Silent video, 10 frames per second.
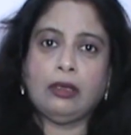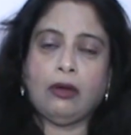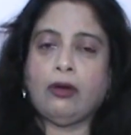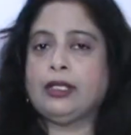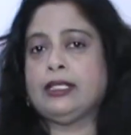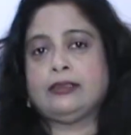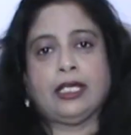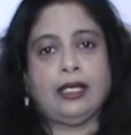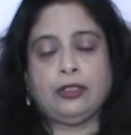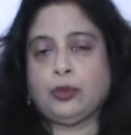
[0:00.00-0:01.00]
on a
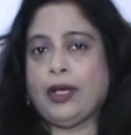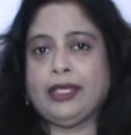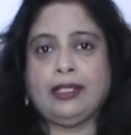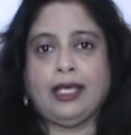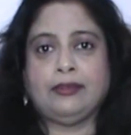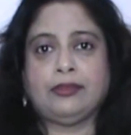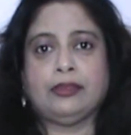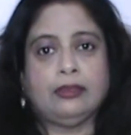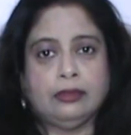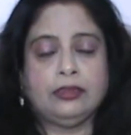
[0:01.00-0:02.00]

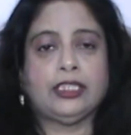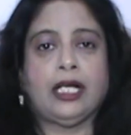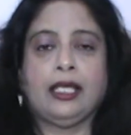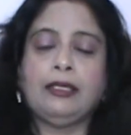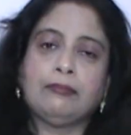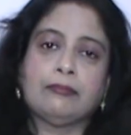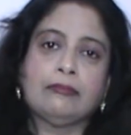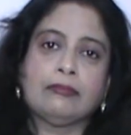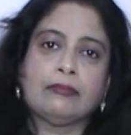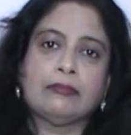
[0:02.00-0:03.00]
twilight time.
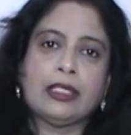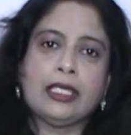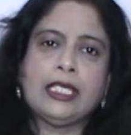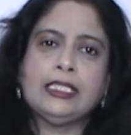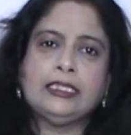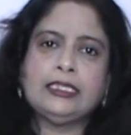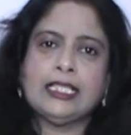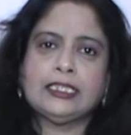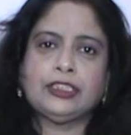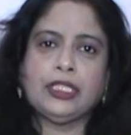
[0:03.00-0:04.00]
He
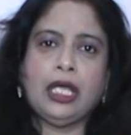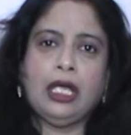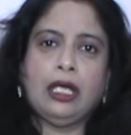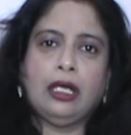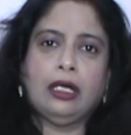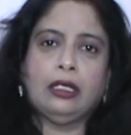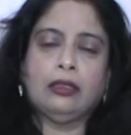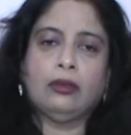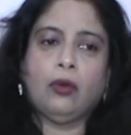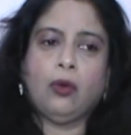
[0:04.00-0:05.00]
just
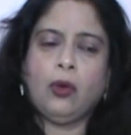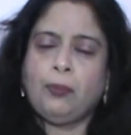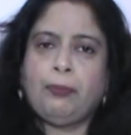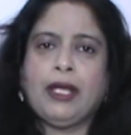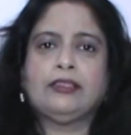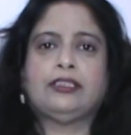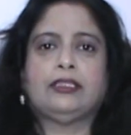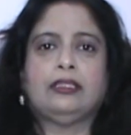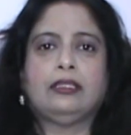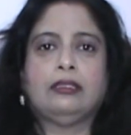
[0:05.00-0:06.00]
opened
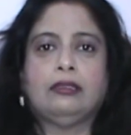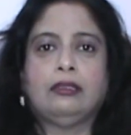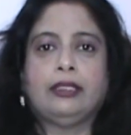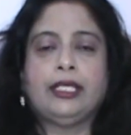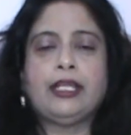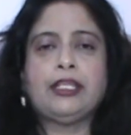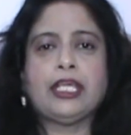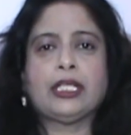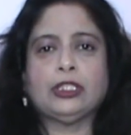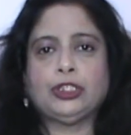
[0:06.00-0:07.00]

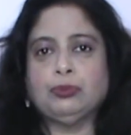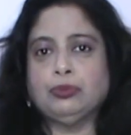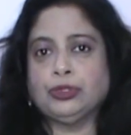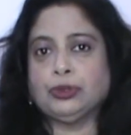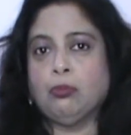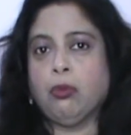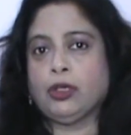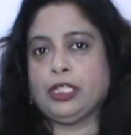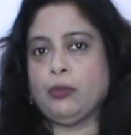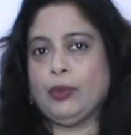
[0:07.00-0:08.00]
Hiranyakashipu's
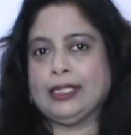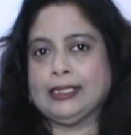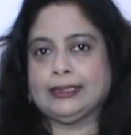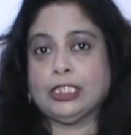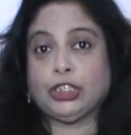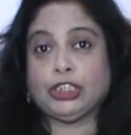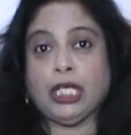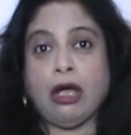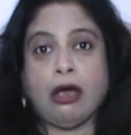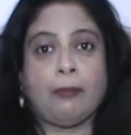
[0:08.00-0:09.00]
body with his
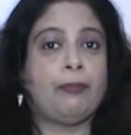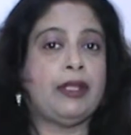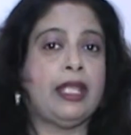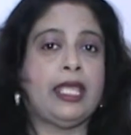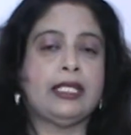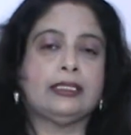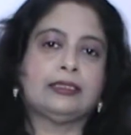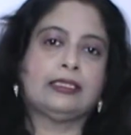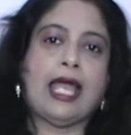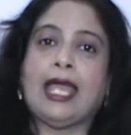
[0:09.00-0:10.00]
sharp
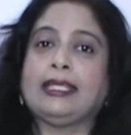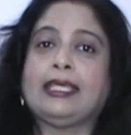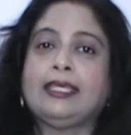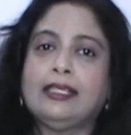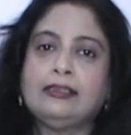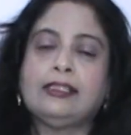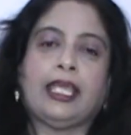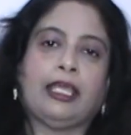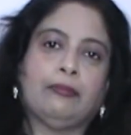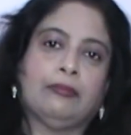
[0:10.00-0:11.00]
nails and killed him.